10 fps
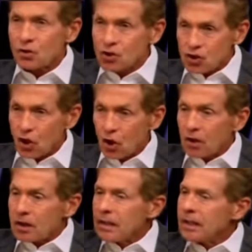
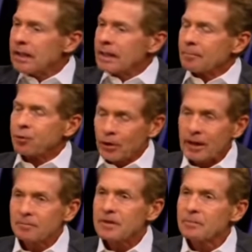start
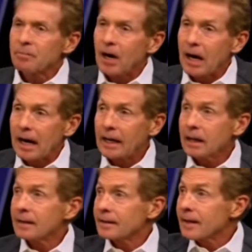preempted by,
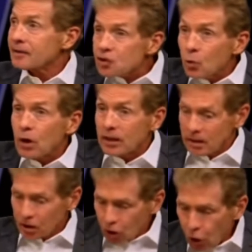guess what,
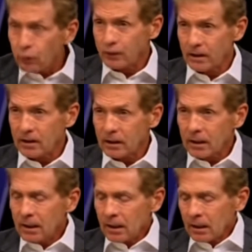
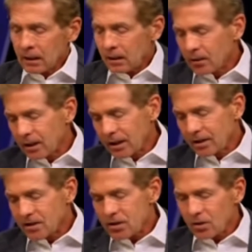COVID. Okay,
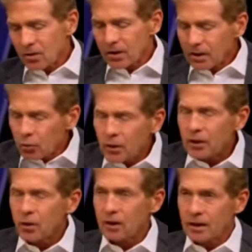so here we
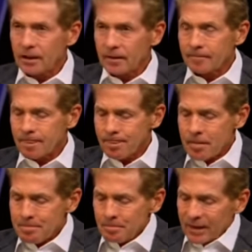go again.
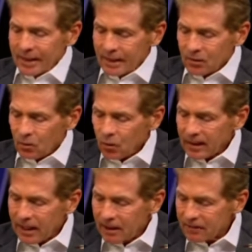And we
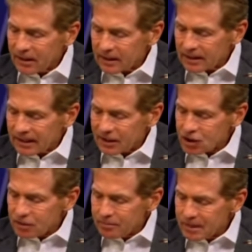have an
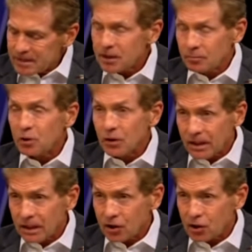alleged
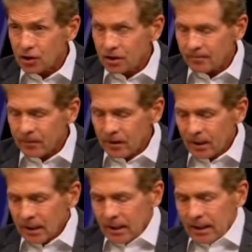miscommunication.
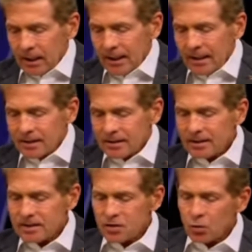And
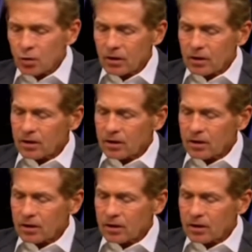this is where